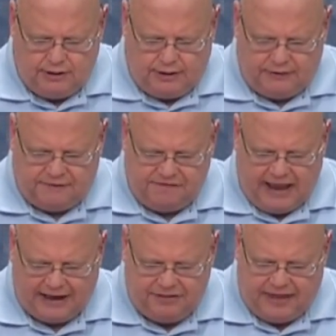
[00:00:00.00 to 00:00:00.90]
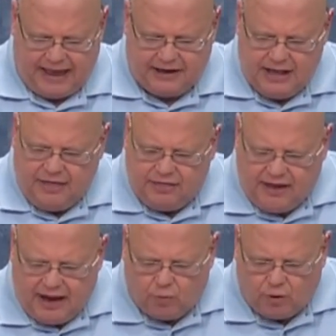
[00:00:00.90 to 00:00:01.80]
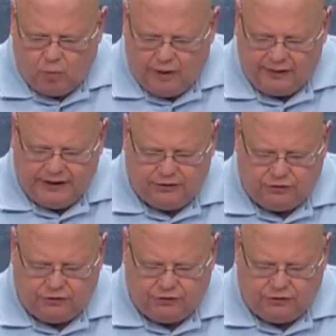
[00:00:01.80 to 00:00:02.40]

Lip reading: the fact that they were willing